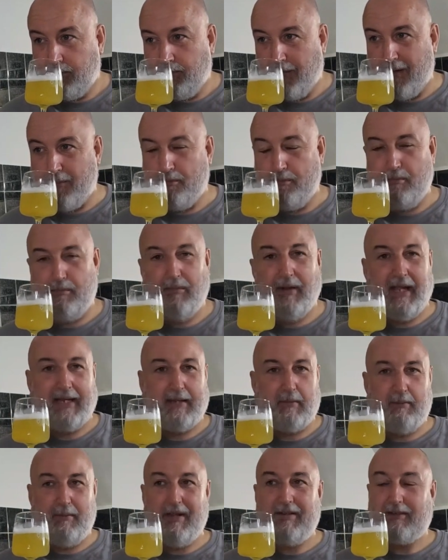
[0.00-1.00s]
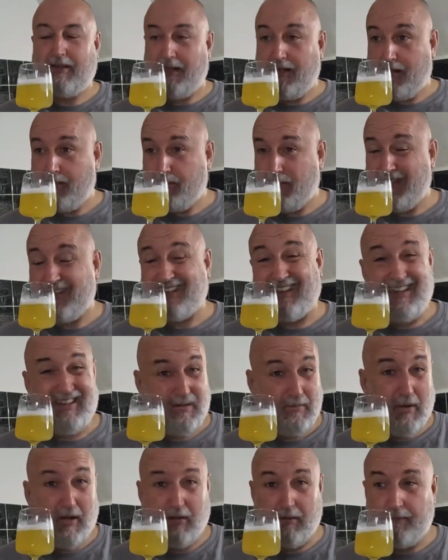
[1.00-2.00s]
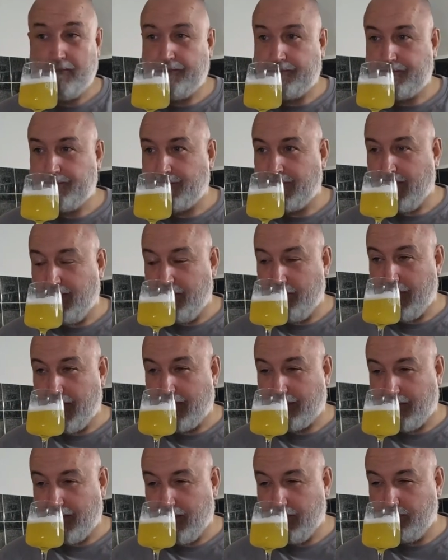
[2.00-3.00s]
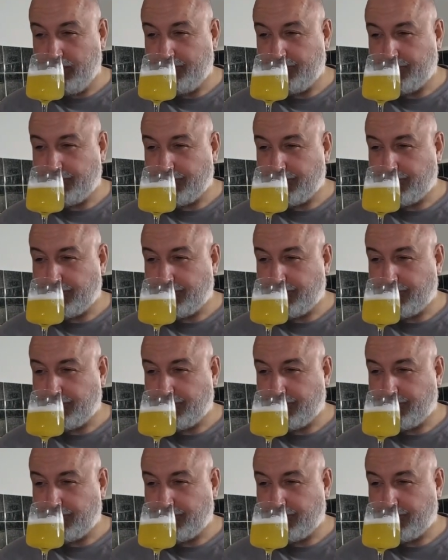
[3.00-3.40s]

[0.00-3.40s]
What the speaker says: Bit like a biscuity malt in the background.